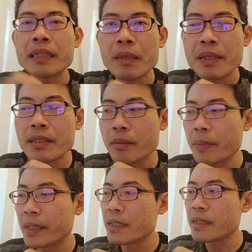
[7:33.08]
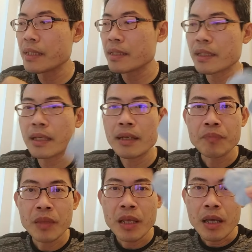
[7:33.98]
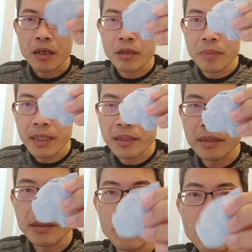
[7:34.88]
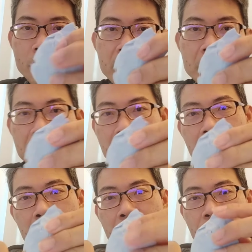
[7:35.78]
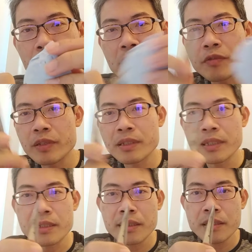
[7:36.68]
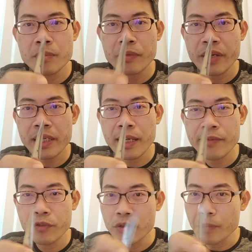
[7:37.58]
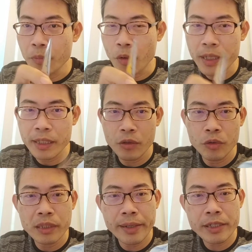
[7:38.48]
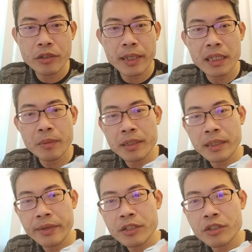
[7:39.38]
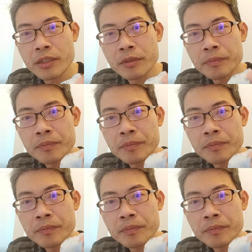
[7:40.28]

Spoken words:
that means the method is easier. I'm gonna make a little hole in the middle, just with the scissors. Be very careful, don't point in your own direction or anybody's direction.